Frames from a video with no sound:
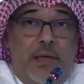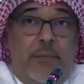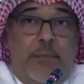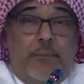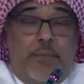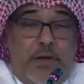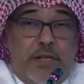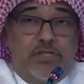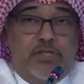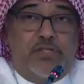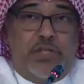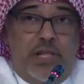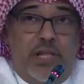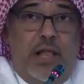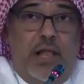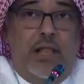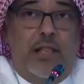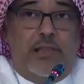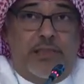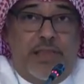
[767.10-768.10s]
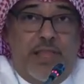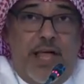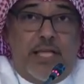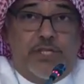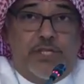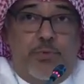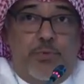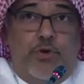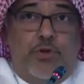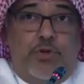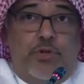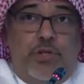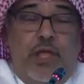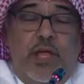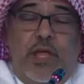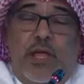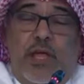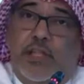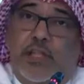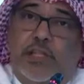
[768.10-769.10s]
personal health dashboard.
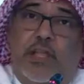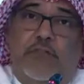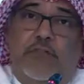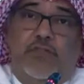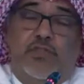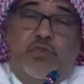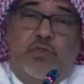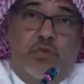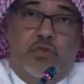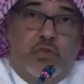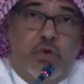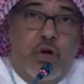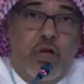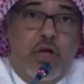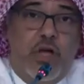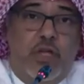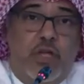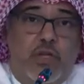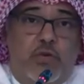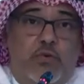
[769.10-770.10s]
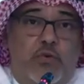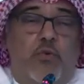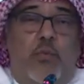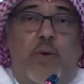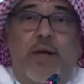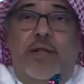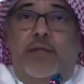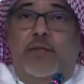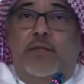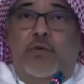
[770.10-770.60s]
It gives you your weight,